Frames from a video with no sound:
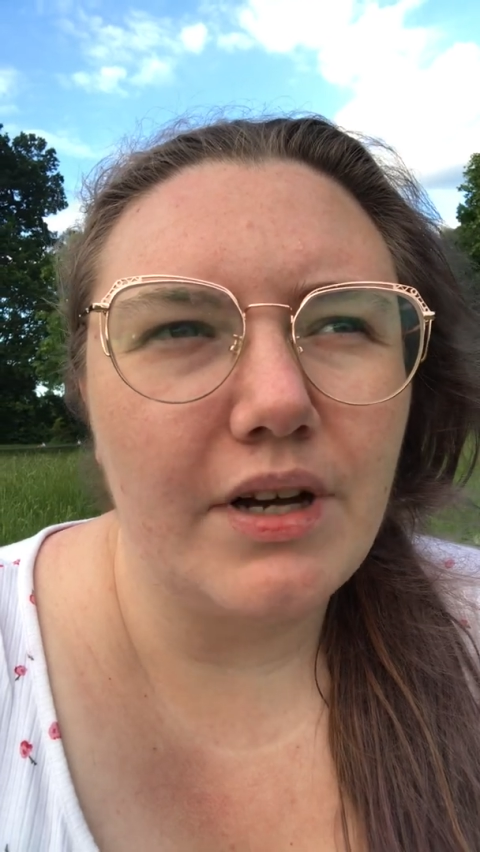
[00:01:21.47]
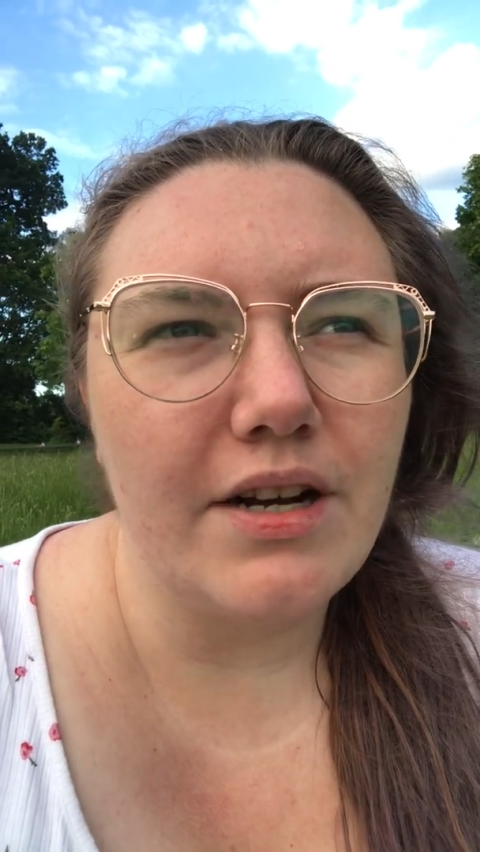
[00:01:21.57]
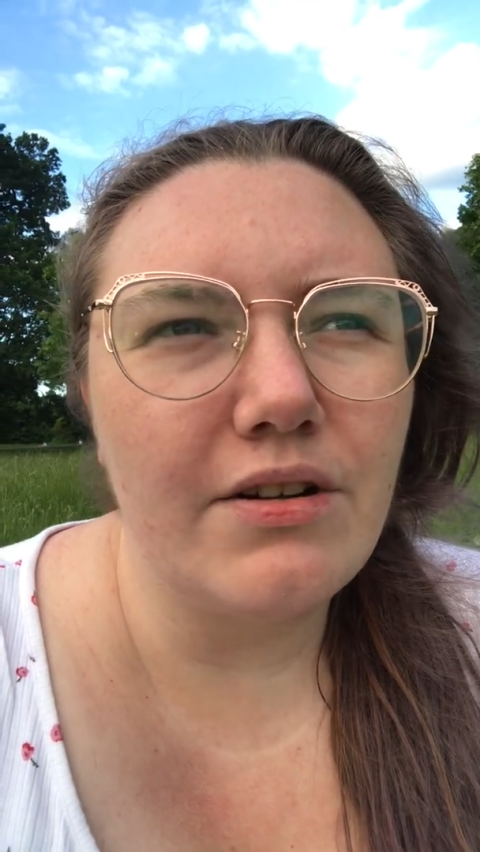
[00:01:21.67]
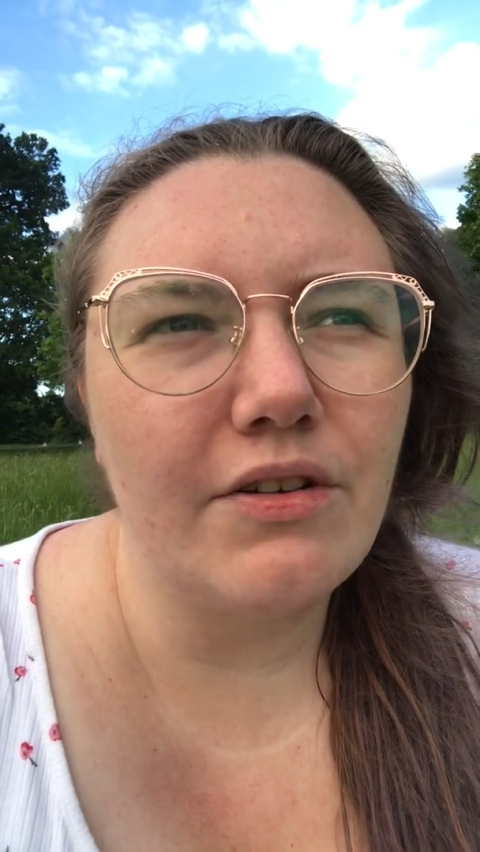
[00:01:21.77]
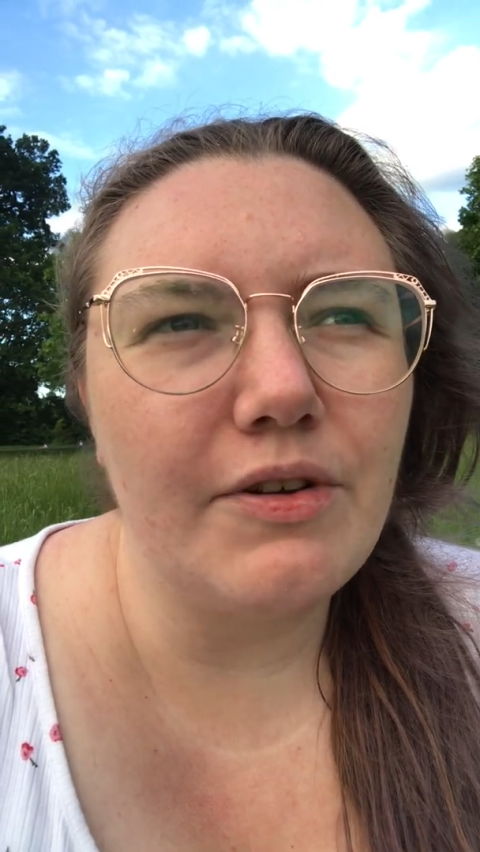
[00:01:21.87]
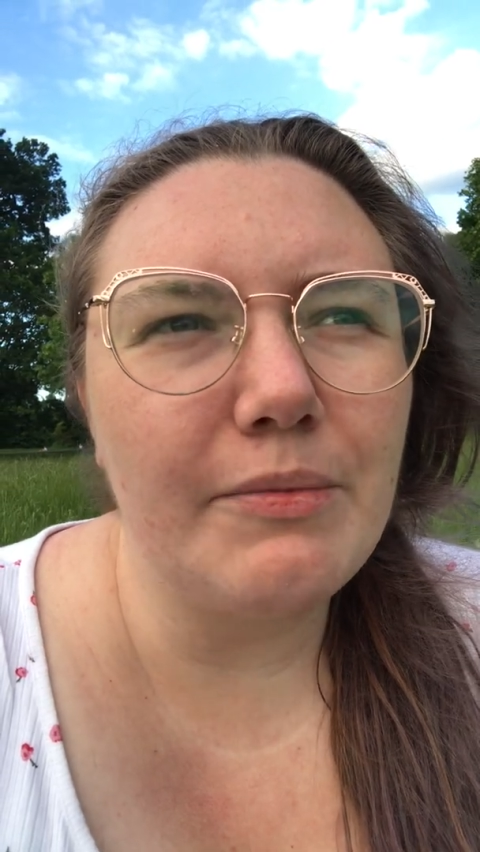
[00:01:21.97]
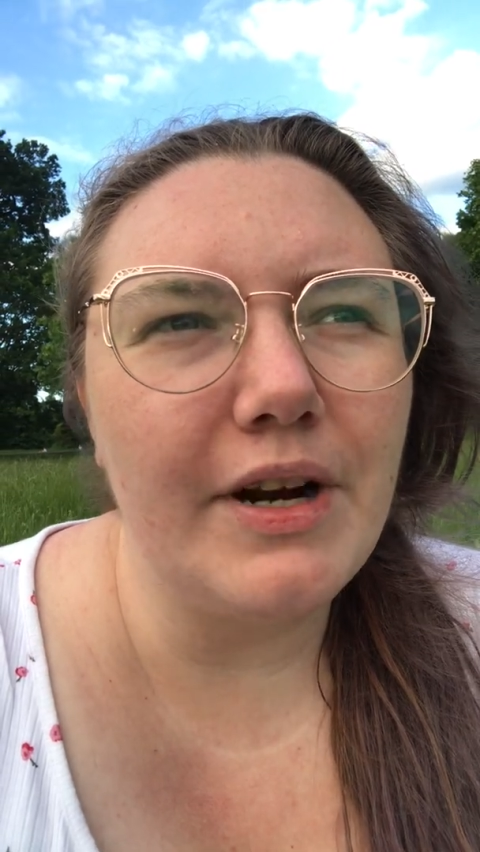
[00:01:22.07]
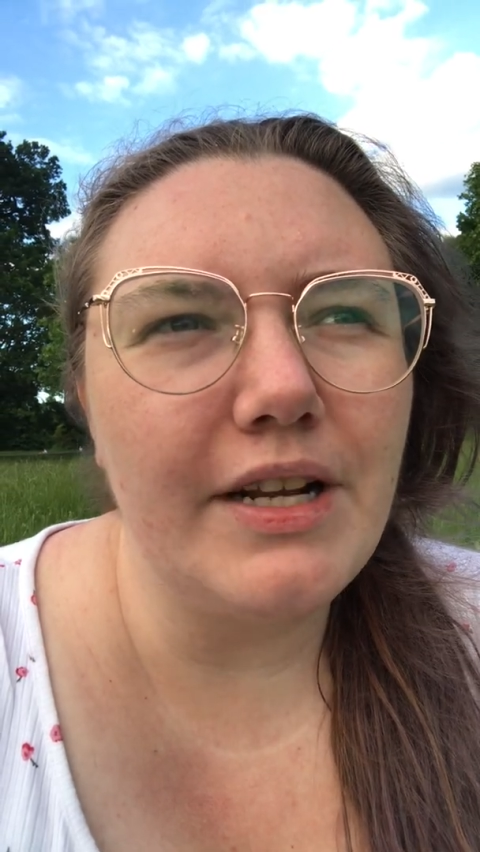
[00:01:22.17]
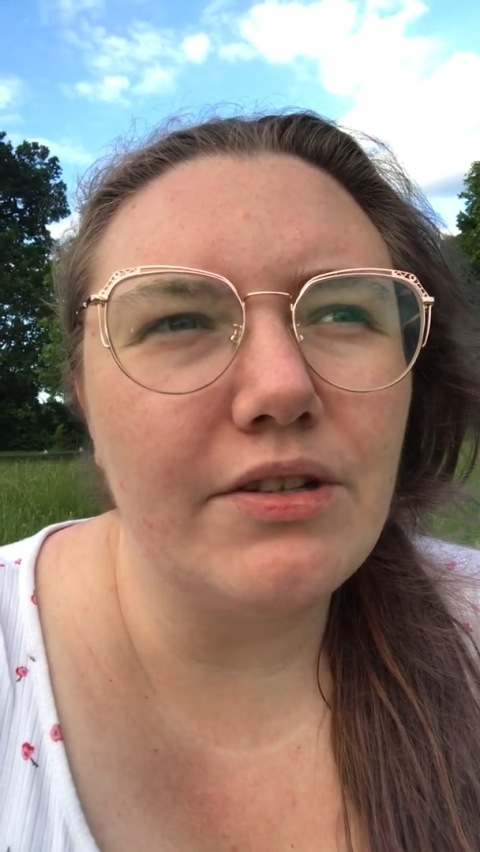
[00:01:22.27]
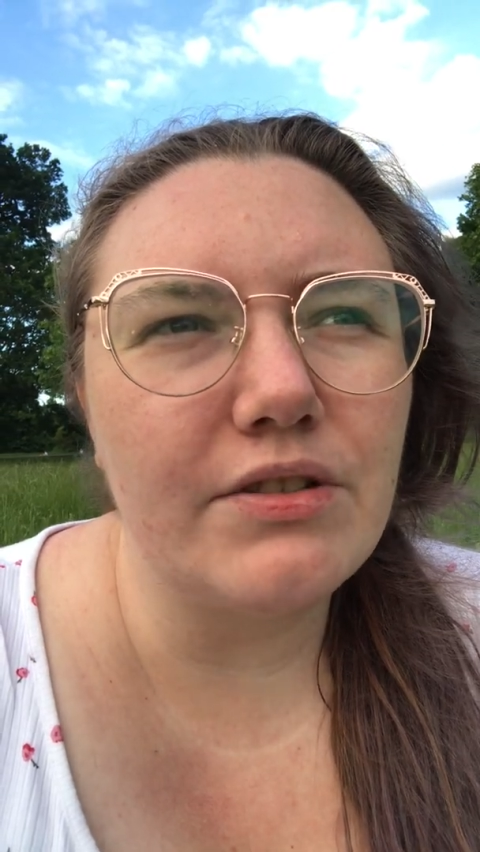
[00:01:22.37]
I don't know if I'm
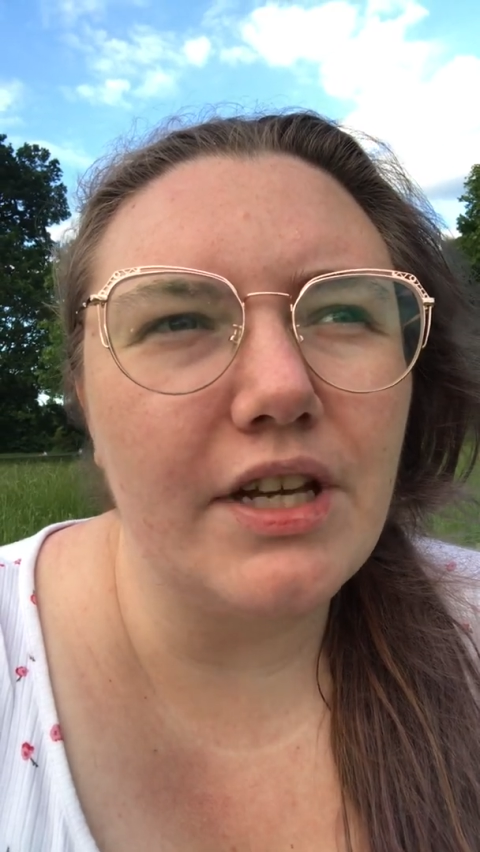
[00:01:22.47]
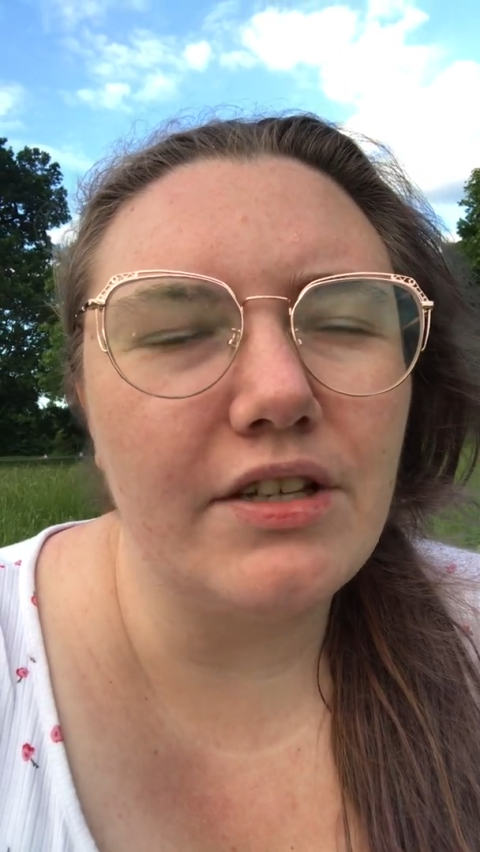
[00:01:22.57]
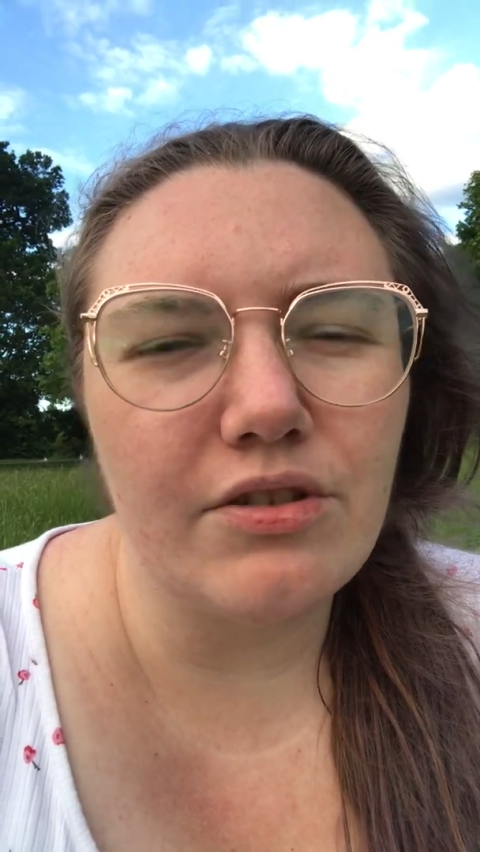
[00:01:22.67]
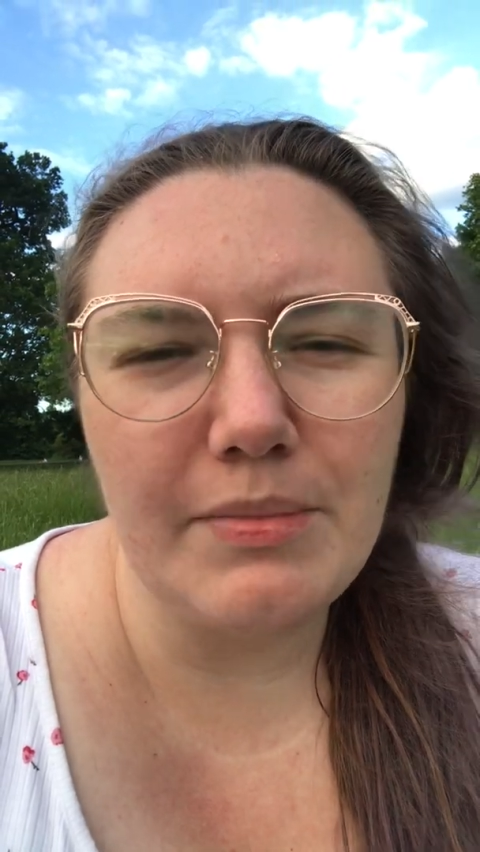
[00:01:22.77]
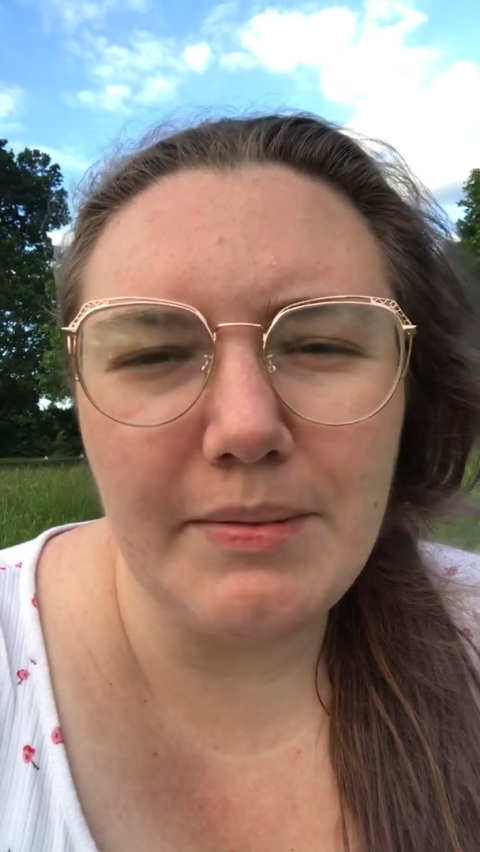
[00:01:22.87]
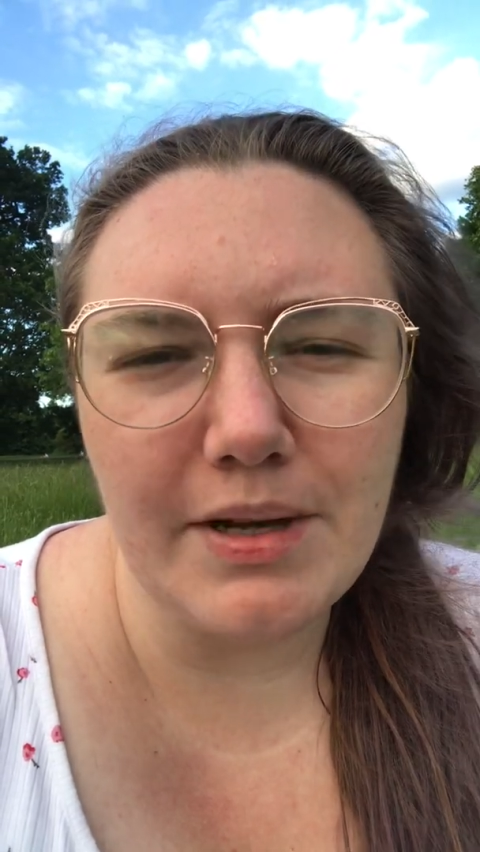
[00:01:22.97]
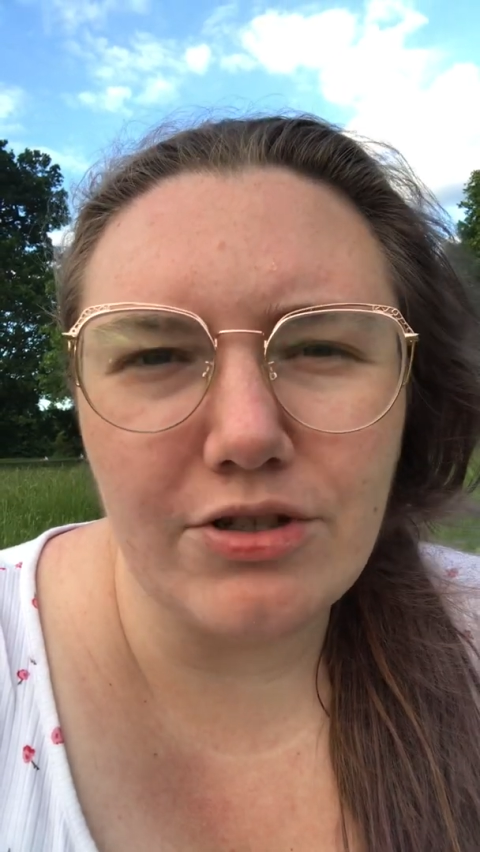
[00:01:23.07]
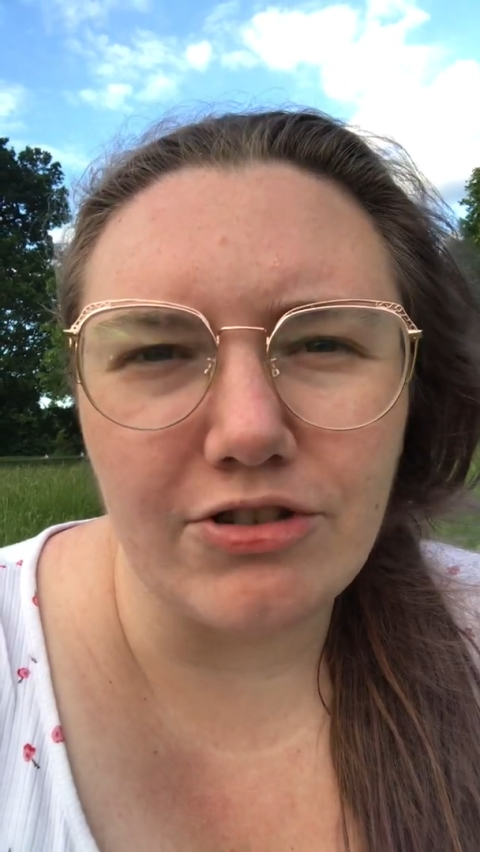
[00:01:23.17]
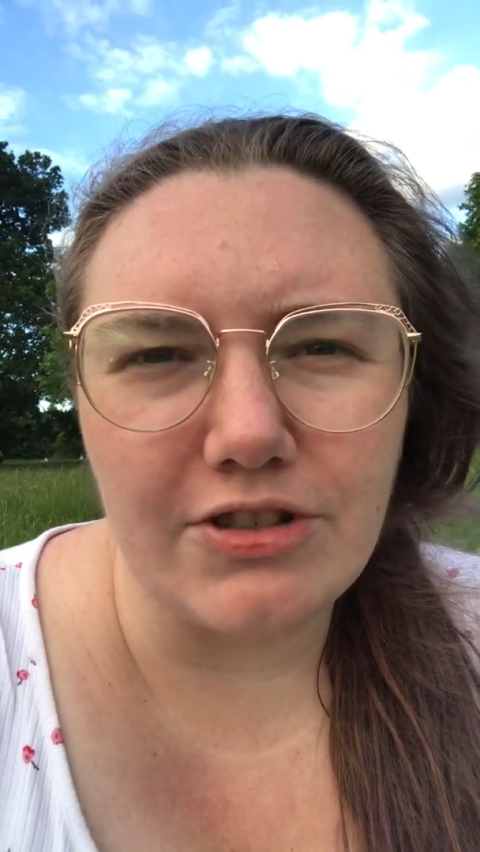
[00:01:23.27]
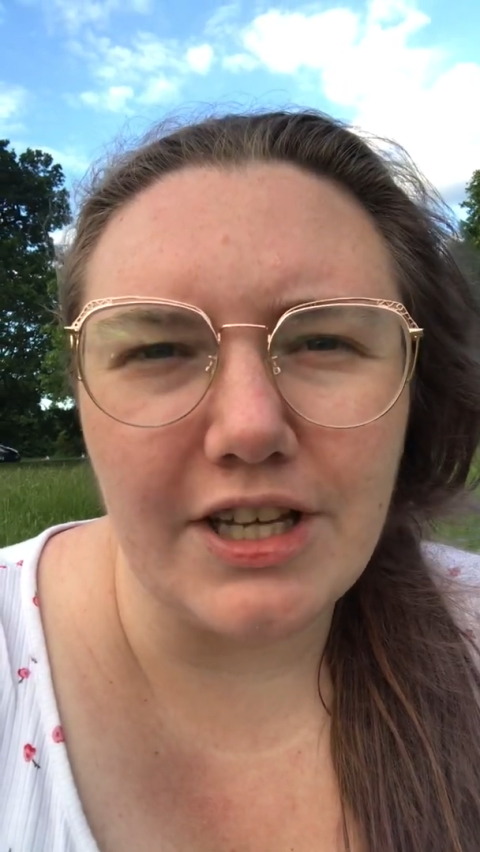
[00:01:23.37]
ready to say, so maybe I
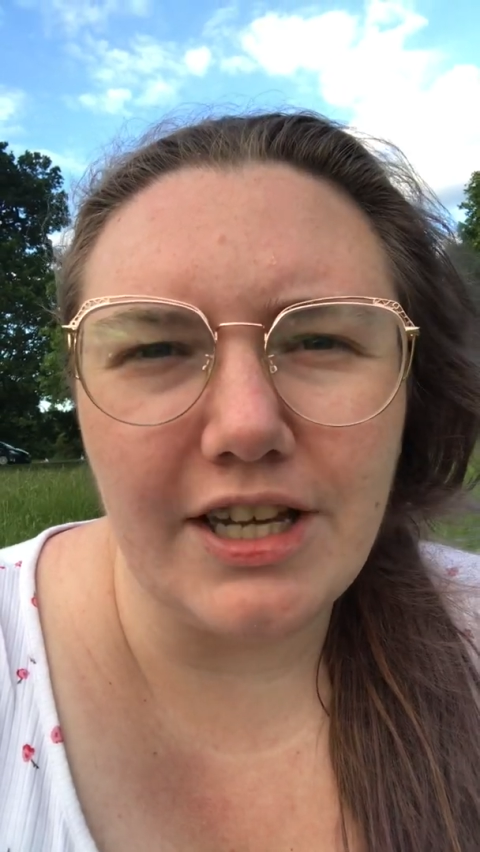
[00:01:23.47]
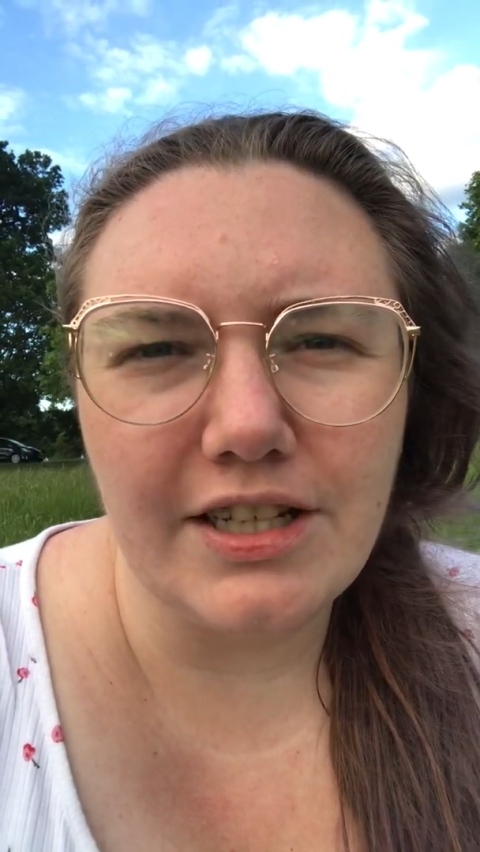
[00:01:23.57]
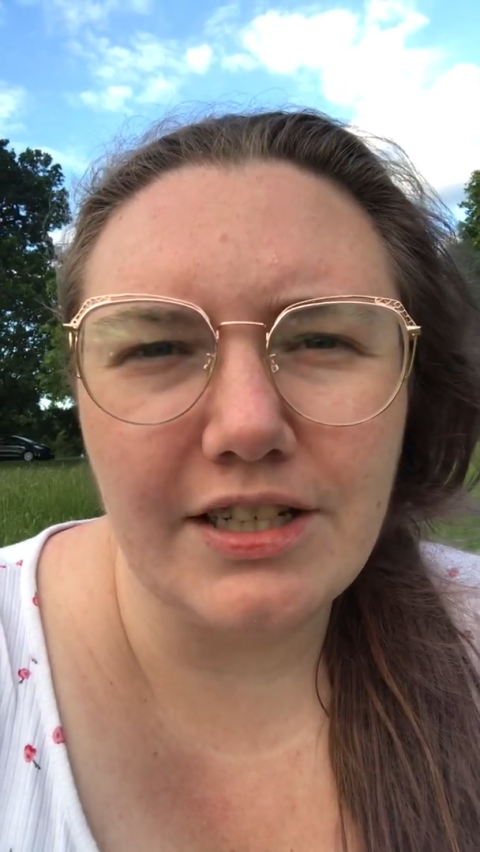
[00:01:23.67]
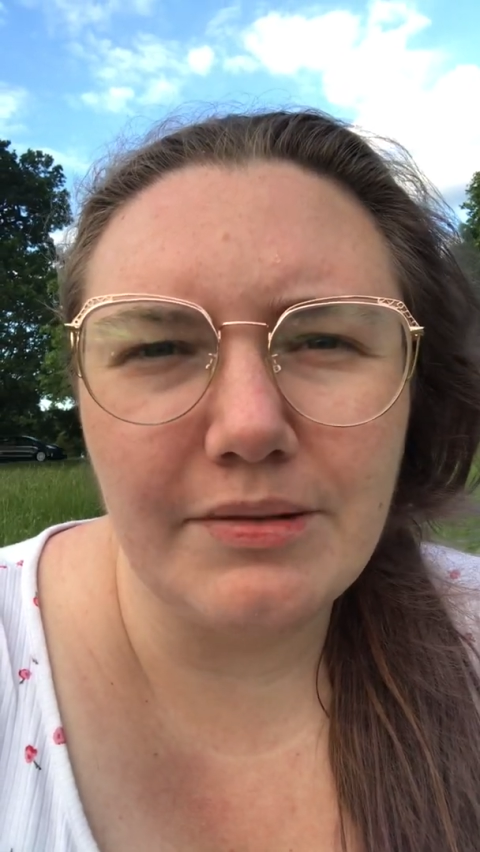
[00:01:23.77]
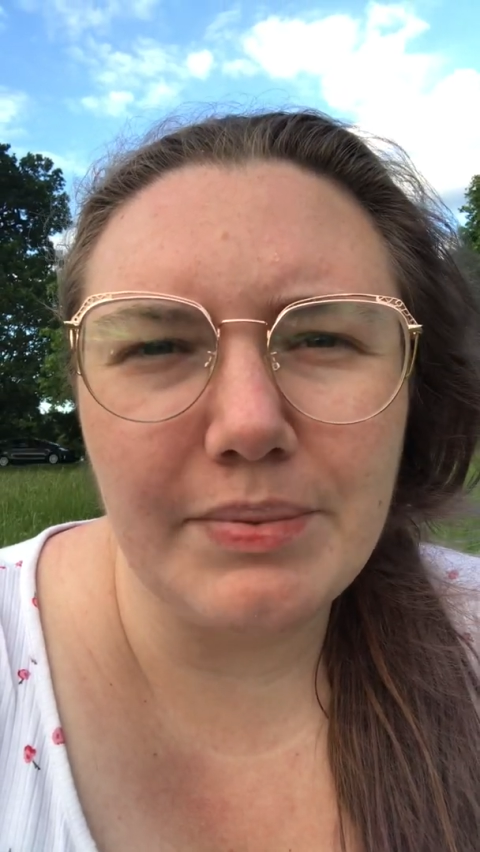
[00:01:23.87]
shouldn't say,